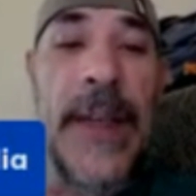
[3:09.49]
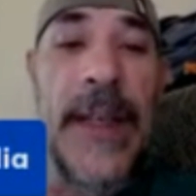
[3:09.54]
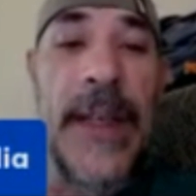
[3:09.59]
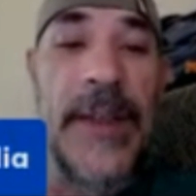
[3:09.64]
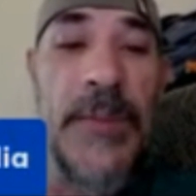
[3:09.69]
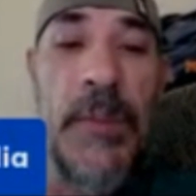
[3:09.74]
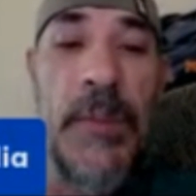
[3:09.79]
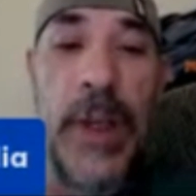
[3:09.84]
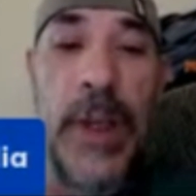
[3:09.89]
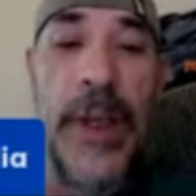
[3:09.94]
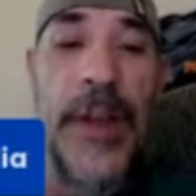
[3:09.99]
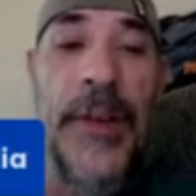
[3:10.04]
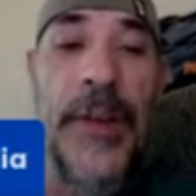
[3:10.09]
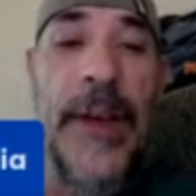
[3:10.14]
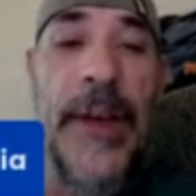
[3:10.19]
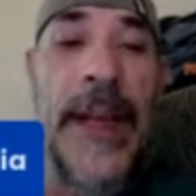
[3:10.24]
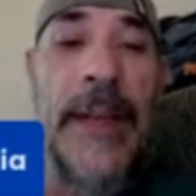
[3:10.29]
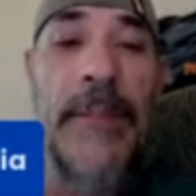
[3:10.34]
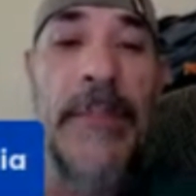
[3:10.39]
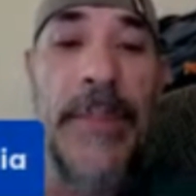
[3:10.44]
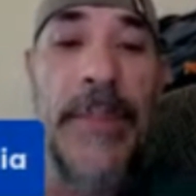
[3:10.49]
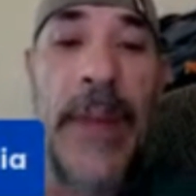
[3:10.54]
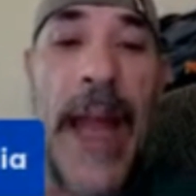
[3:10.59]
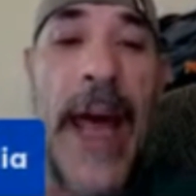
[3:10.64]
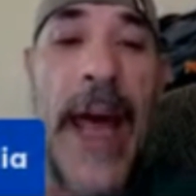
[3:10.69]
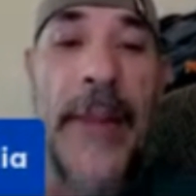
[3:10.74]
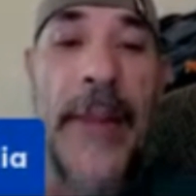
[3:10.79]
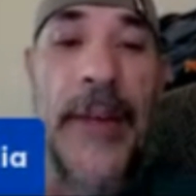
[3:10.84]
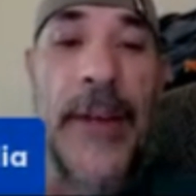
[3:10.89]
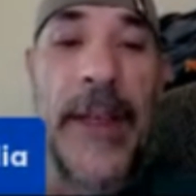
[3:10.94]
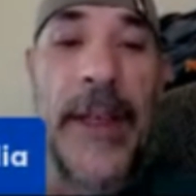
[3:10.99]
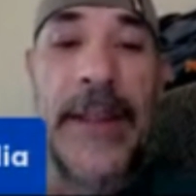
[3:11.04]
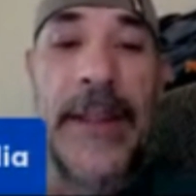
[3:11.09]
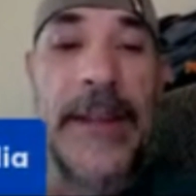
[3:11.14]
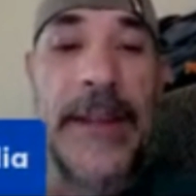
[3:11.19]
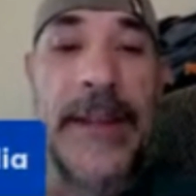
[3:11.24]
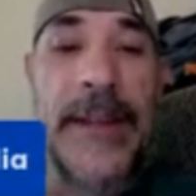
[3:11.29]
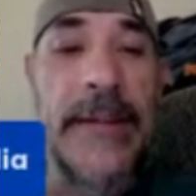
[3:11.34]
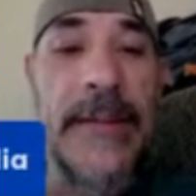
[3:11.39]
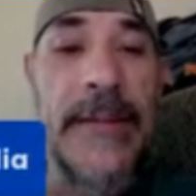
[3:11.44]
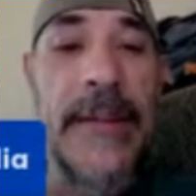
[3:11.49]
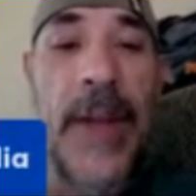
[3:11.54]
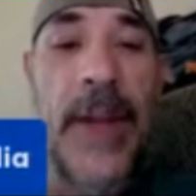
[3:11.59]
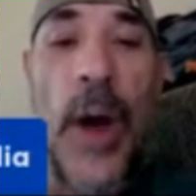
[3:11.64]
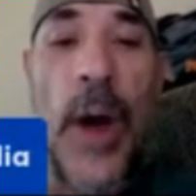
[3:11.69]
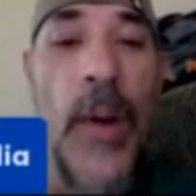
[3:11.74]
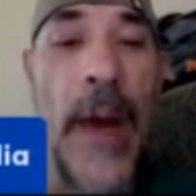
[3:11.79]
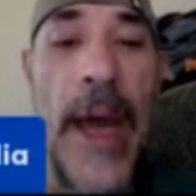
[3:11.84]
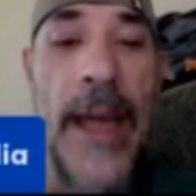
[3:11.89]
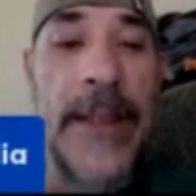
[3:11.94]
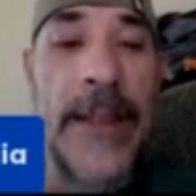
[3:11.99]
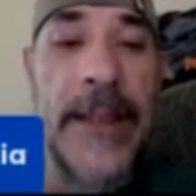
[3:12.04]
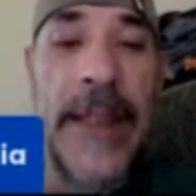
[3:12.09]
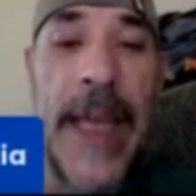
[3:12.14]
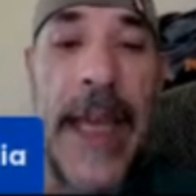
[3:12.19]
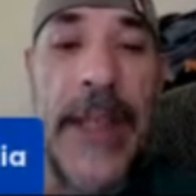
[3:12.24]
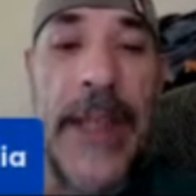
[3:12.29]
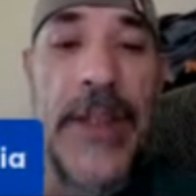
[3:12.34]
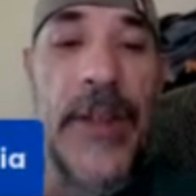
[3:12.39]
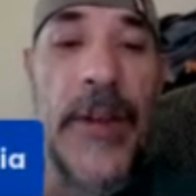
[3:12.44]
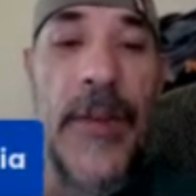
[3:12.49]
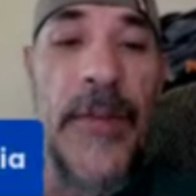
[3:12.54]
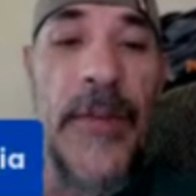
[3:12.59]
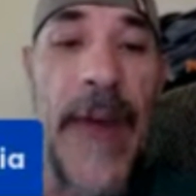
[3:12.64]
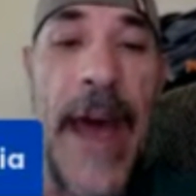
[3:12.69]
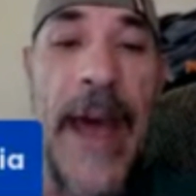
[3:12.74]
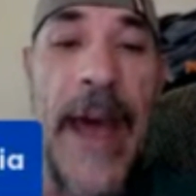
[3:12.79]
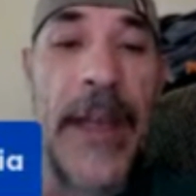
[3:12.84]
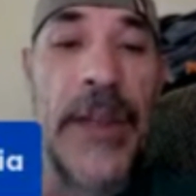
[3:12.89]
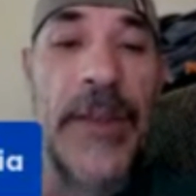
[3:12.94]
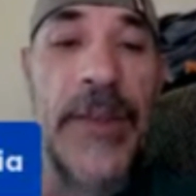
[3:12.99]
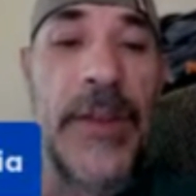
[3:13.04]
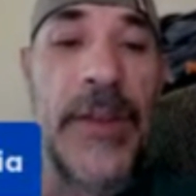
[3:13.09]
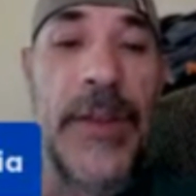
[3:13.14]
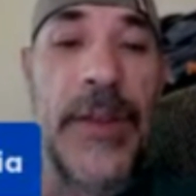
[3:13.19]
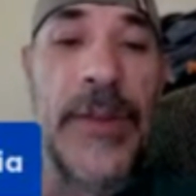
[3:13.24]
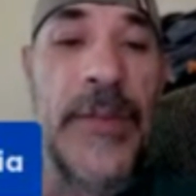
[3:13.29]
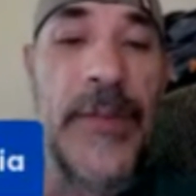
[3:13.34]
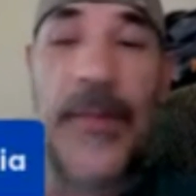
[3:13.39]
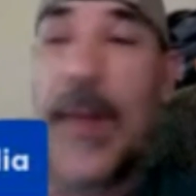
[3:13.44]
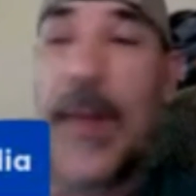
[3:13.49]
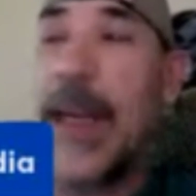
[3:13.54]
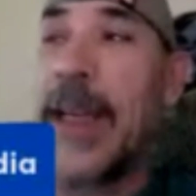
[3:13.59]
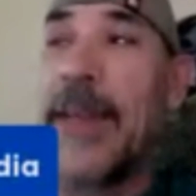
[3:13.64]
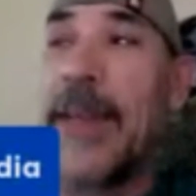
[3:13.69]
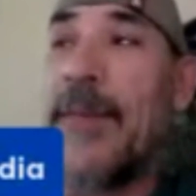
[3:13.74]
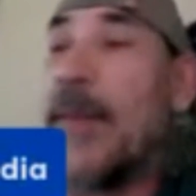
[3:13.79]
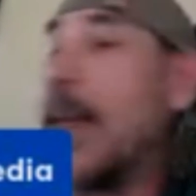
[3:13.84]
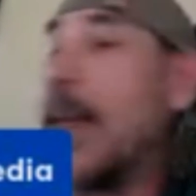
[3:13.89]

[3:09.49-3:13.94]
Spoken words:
his blithering blatherings and no educational value to his freaking